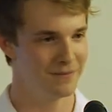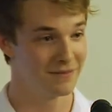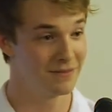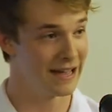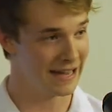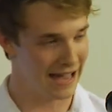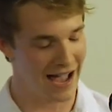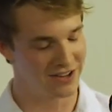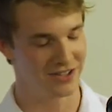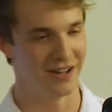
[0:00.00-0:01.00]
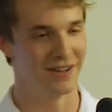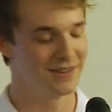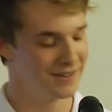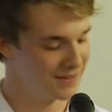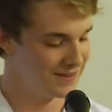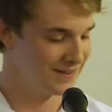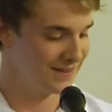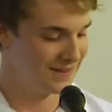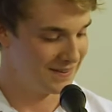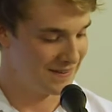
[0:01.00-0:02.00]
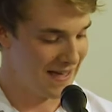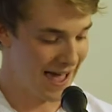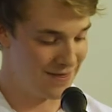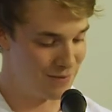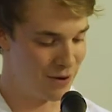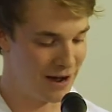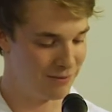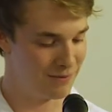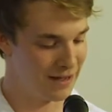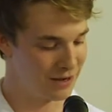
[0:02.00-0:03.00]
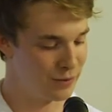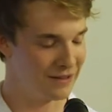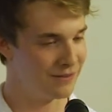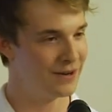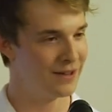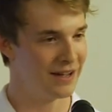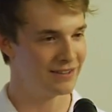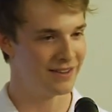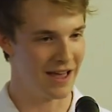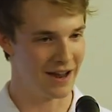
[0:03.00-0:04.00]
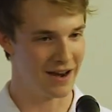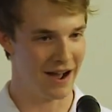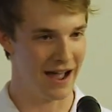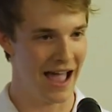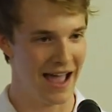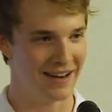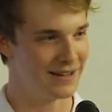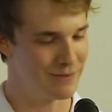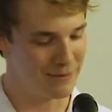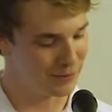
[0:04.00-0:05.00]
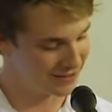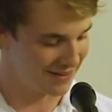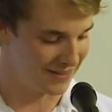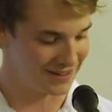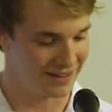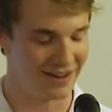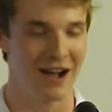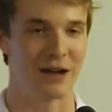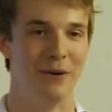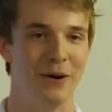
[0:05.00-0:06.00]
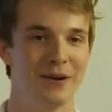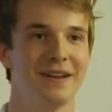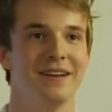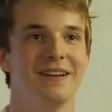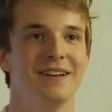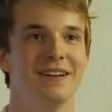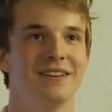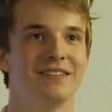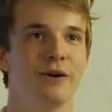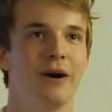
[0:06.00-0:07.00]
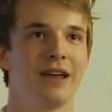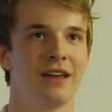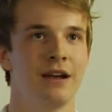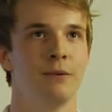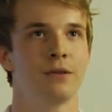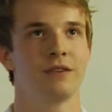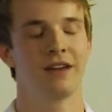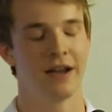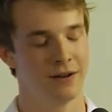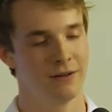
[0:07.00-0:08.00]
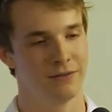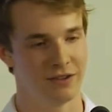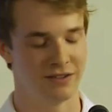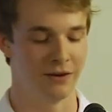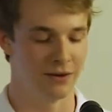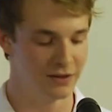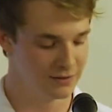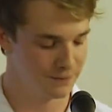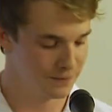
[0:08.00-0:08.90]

like Ashna had the problem, I quickly realized that I had to come up with something to talk about. So I thought about the title of the series,